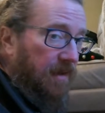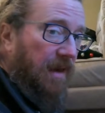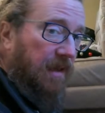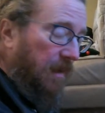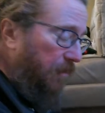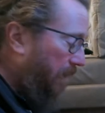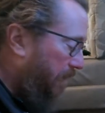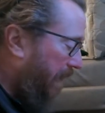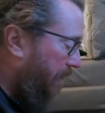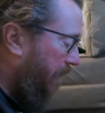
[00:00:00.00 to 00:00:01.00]
that because I put it
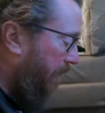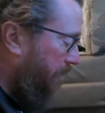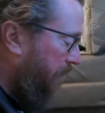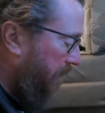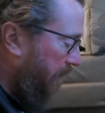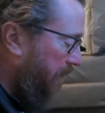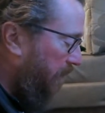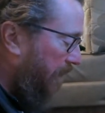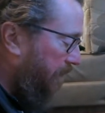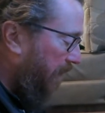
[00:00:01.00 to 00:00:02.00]
back on, but the
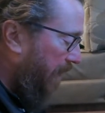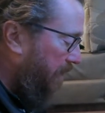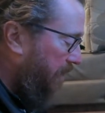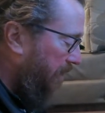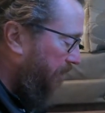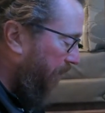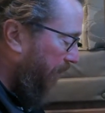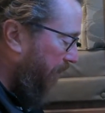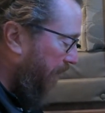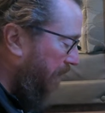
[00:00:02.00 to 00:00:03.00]
straps are actually
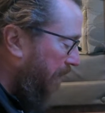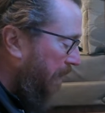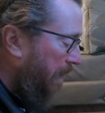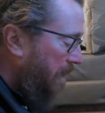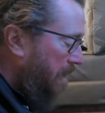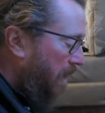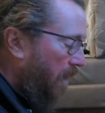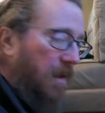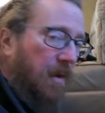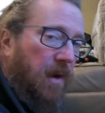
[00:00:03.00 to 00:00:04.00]
broken.
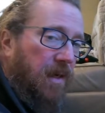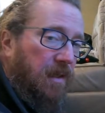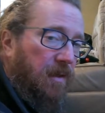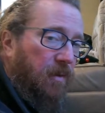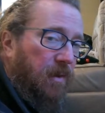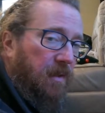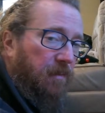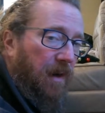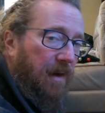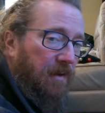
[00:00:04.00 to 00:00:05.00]
All I wanted to do was to
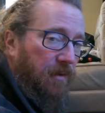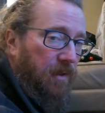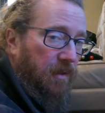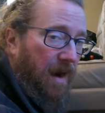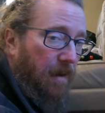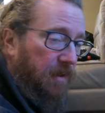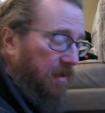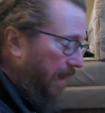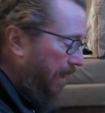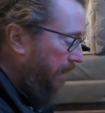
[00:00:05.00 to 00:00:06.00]
buy new straps
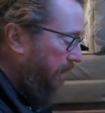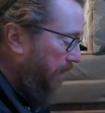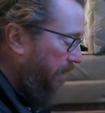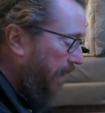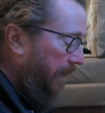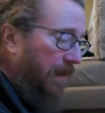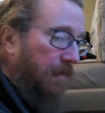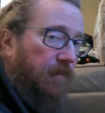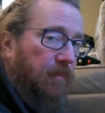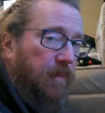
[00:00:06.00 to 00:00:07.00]
to hang this one back
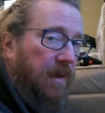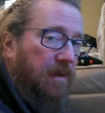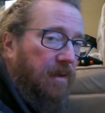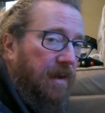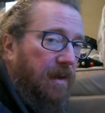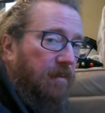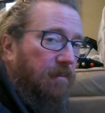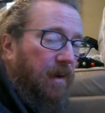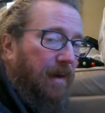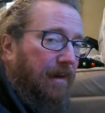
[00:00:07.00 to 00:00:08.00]
up, but it turned out
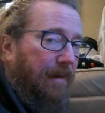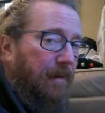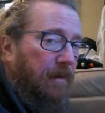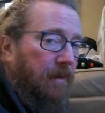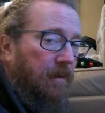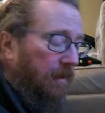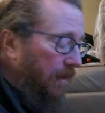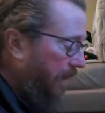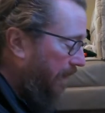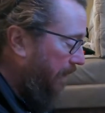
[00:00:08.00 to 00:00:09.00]
buying
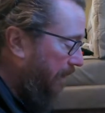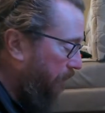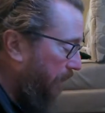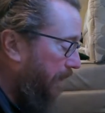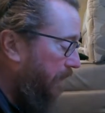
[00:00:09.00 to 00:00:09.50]
a brand